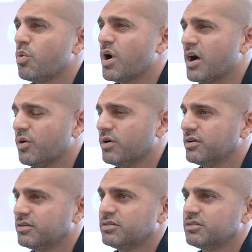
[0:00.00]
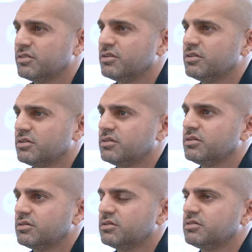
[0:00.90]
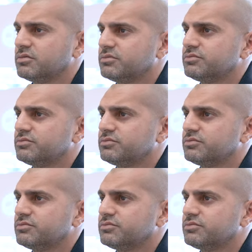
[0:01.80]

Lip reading: says very publicly that he doesn't